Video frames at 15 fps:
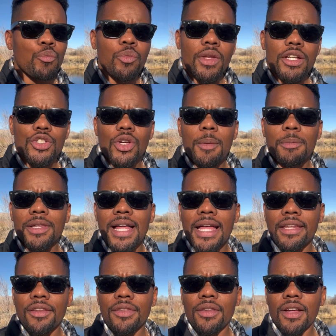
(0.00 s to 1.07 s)
so I'm glad
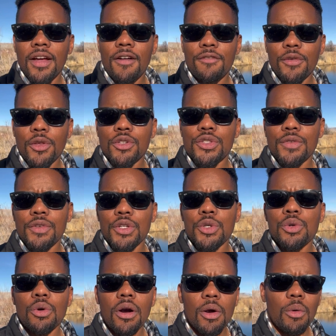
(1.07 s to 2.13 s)
that for those of you who are